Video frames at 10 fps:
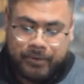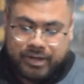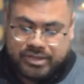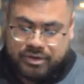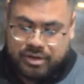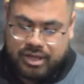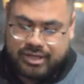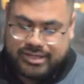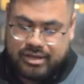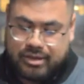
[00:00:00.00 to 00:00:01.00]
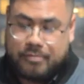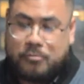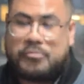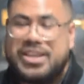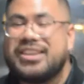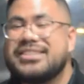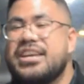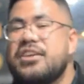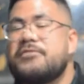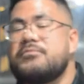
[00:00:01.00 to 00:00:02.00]
So the, what we can
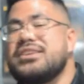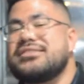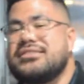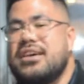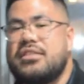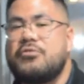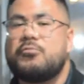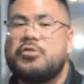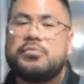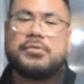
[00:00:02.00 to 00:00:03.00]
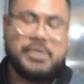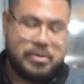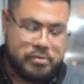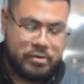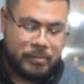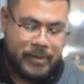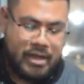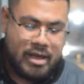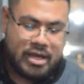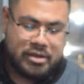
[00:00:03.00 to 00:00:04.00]
take from this is that there will be people
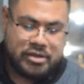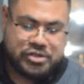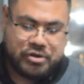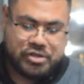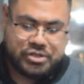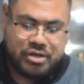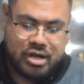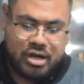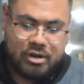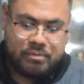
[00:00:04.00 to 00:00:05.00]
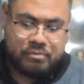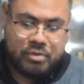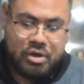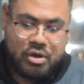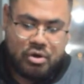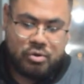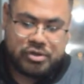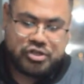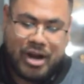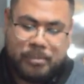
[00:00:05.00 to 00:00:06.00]
in the church um, who will
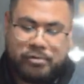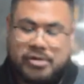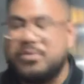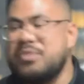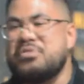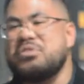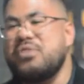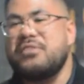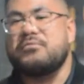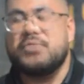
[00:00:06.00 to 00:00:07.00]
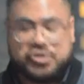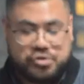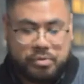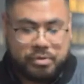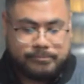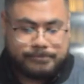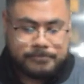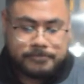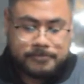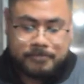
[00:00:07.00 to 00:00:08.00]
try pulling people away from the truth.
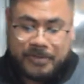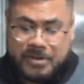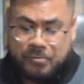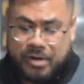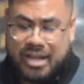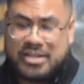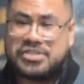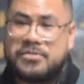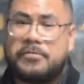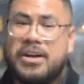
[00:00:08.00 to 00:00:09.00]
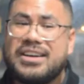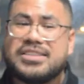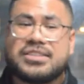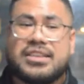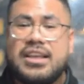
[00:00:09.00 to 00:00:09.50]
Mm. And so for us,